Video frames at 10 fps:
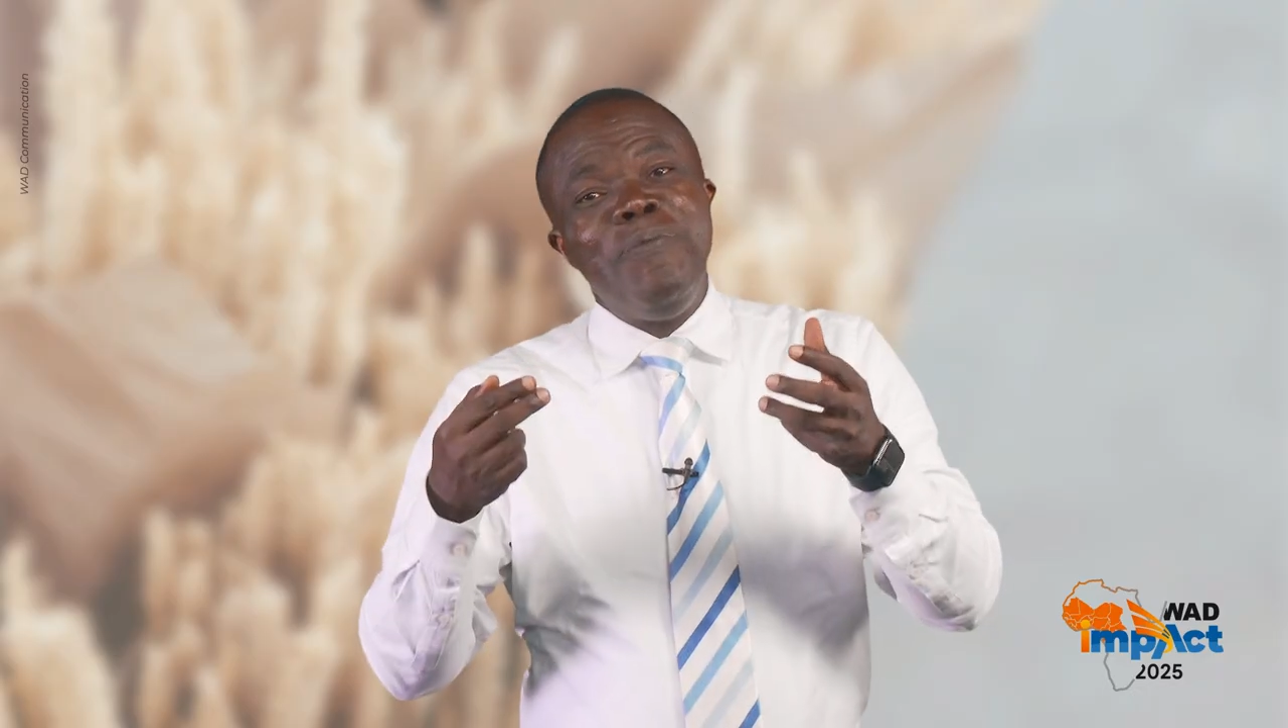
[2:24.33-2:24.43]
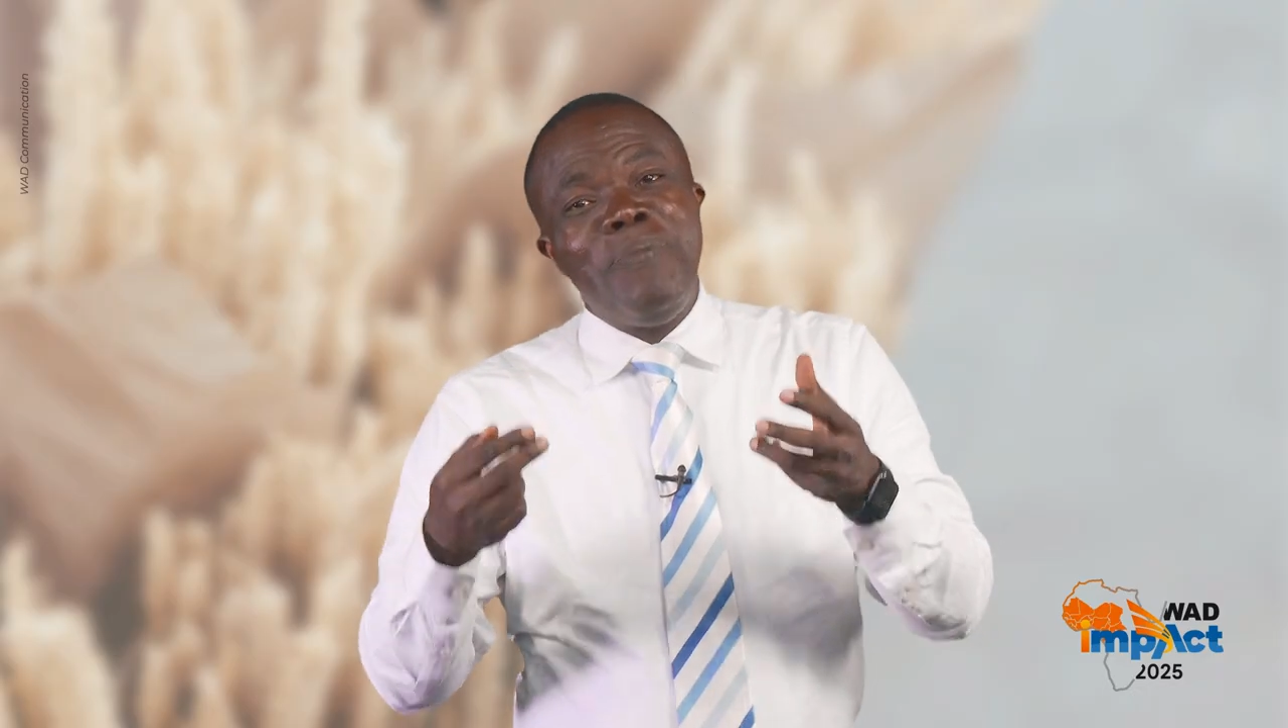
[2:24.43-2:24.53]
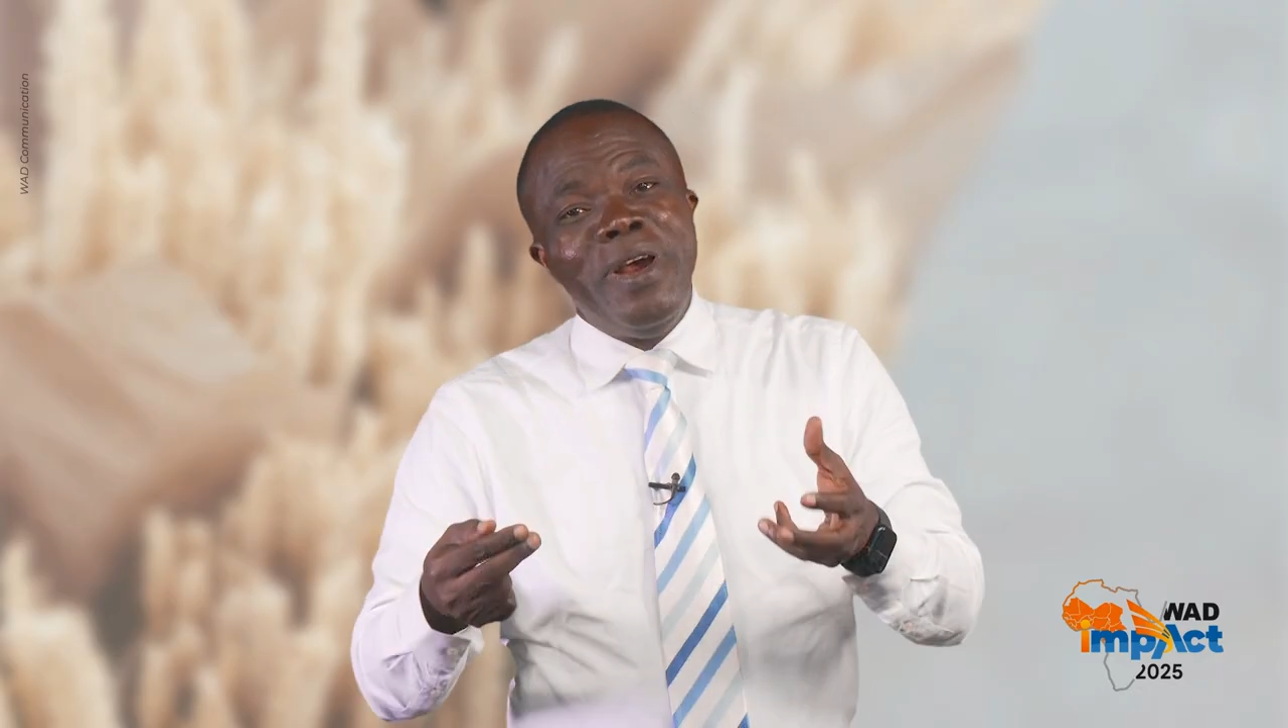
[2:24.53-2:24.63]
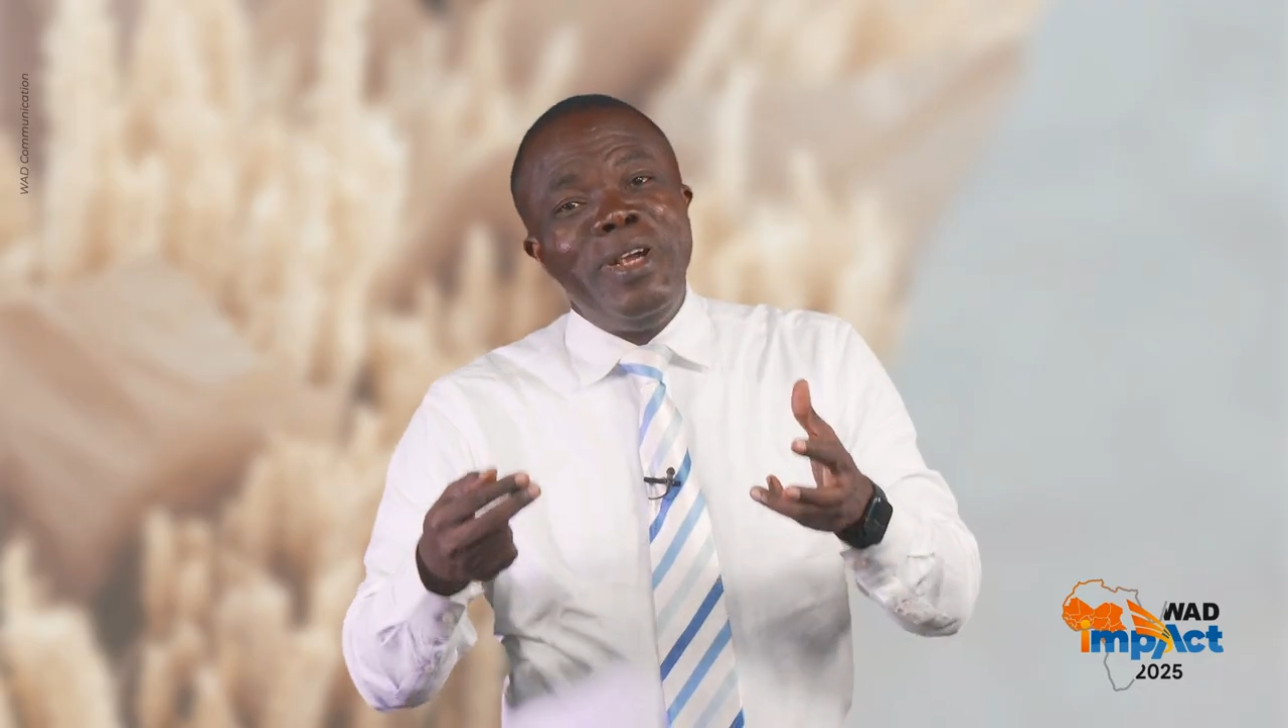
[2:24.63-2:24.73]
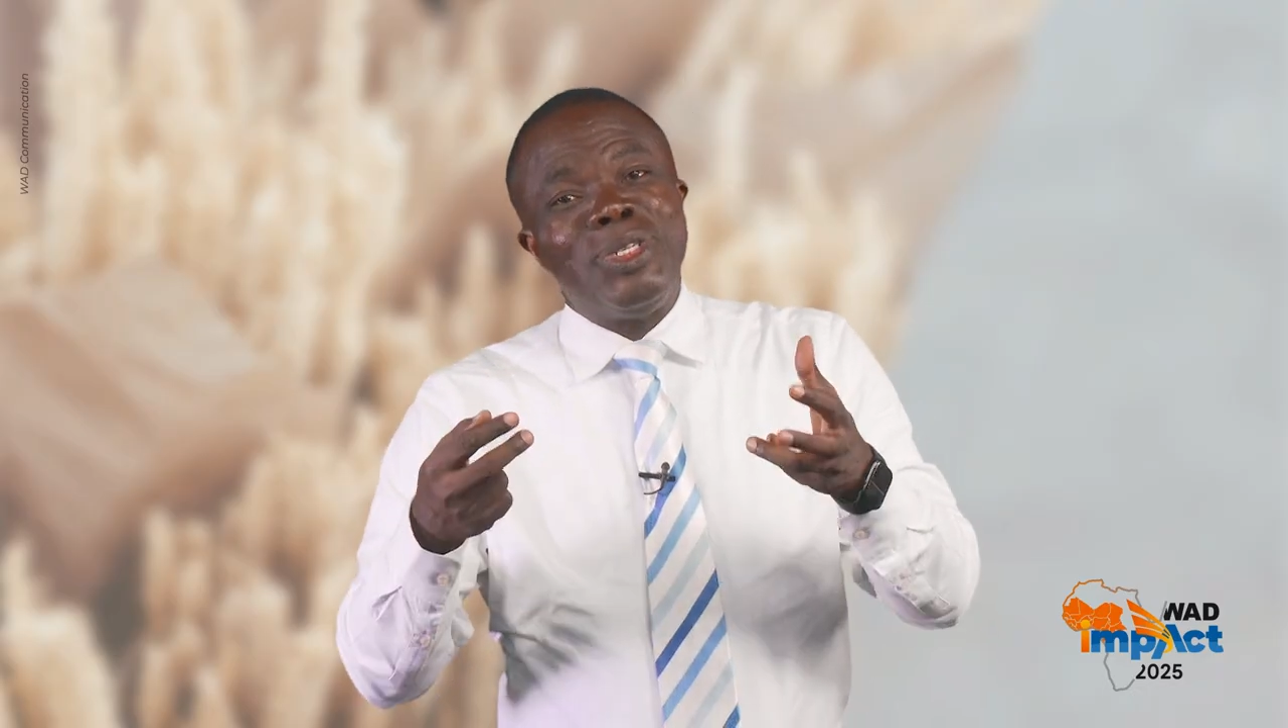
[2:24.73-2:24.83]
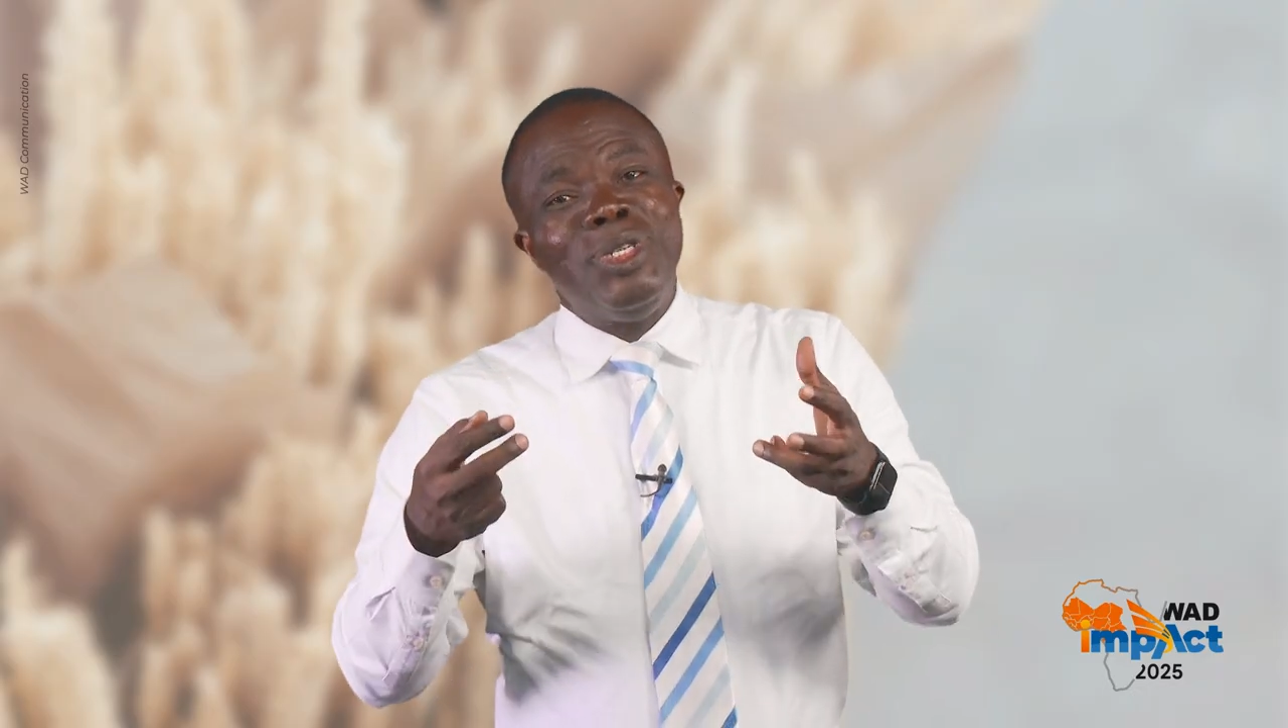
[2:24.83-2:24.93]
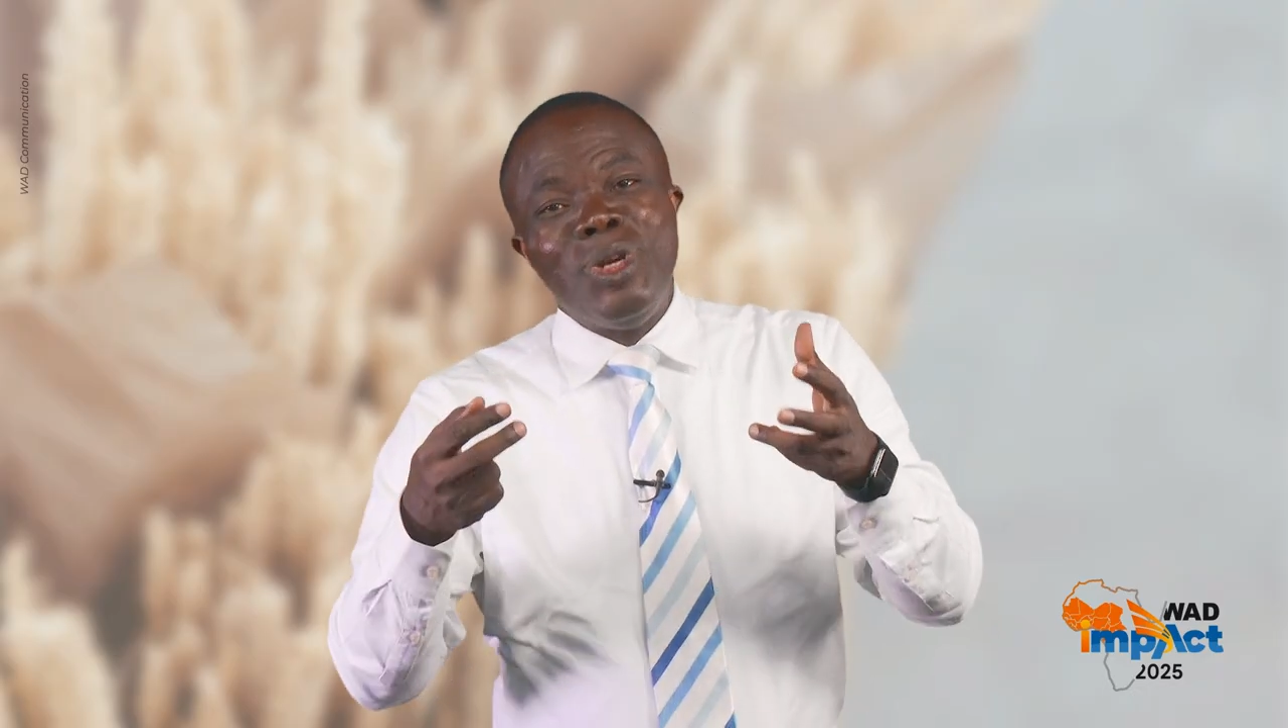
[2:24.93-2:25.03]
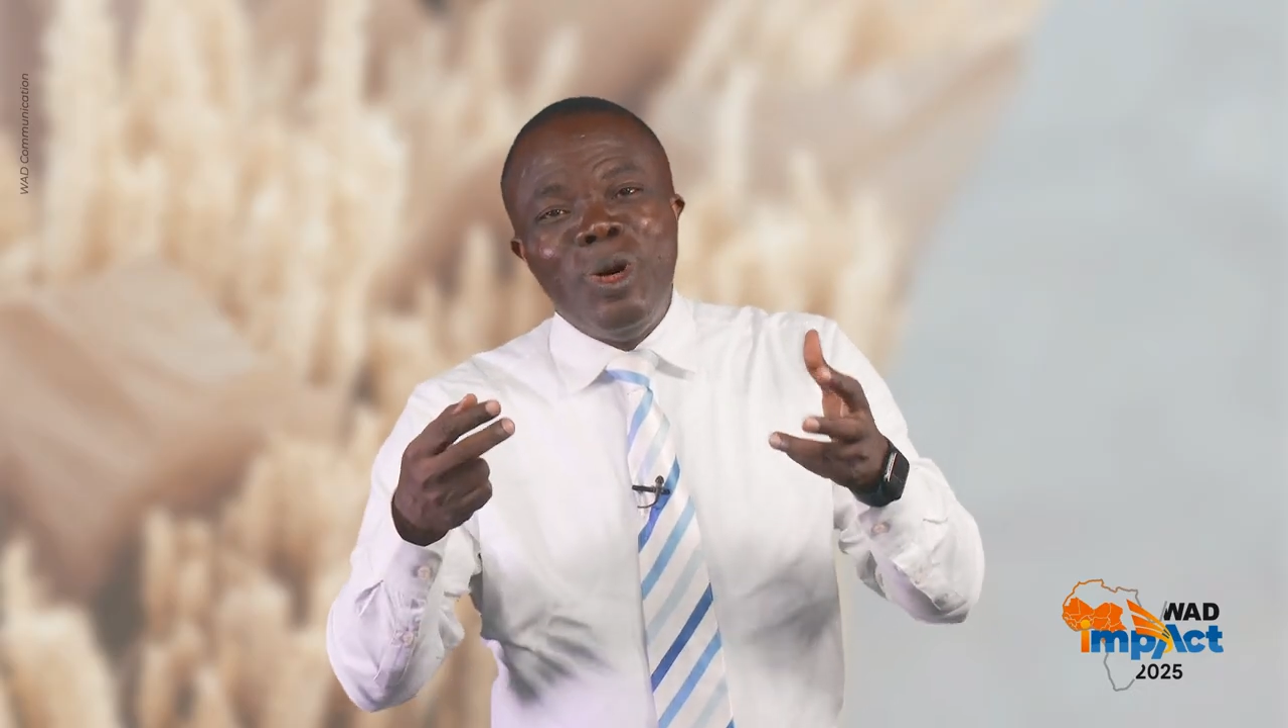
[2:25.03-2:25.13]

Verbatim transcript: person